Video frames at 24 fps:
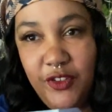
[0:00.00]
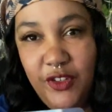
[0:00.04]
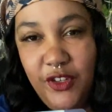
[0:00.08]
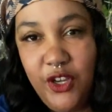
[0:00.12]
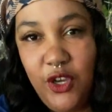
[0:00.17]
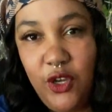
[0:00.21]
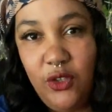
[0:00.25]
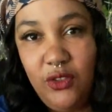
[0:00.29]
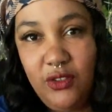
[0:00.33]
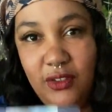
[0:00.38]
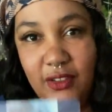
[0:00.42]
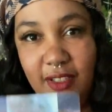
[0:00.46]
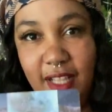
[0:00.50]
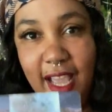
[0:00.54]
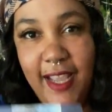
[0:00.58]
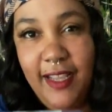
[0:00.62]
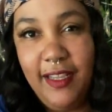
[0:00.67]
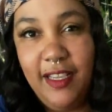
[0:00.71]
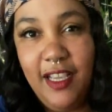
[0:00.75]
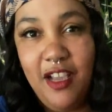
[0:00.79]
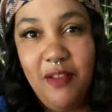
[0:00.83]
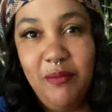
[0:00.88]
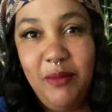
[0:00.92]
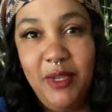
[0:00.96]
no
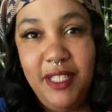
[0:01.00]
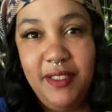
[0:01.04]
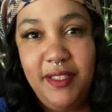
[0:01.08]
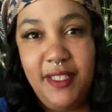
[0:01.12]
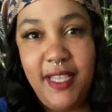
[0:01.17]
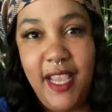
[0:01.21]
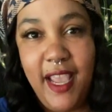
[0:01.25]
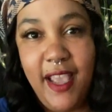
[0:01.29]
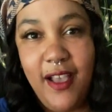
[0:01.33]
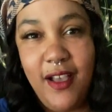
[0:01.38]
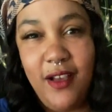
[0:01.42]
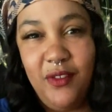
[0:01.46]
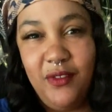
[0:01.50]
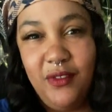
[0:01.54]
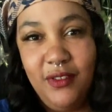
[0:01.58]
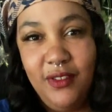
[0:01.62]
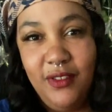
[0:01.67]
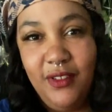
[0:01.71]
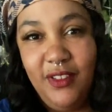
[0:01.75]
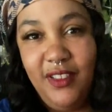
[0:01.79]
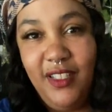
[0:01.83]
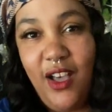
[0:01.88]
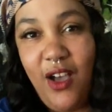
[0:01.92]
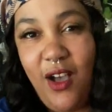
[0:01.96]
light coming down,
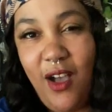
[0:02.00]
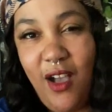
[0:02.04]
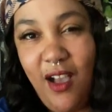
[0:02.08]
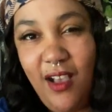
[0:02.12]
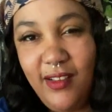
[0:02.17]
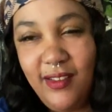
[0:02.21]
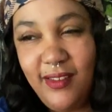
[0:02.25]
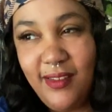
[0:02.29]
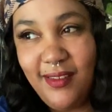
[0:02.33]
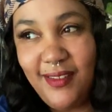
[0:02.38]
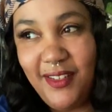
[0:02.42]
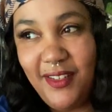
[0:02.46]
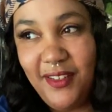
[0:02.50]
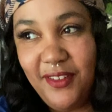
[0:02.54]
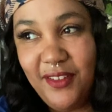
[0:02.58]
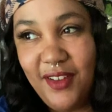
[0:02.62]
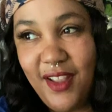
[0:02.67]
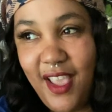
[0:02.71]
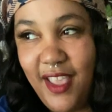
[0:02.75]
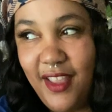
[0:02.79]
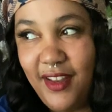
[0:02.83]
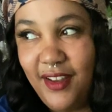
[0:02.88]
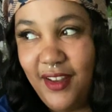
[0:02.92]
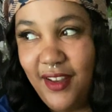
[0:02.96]
lost
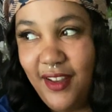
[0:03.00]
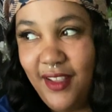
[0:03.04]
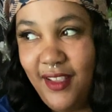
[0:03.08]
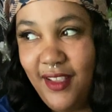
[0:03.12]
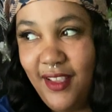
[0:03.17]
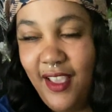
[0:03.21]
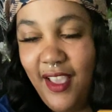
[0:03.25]
and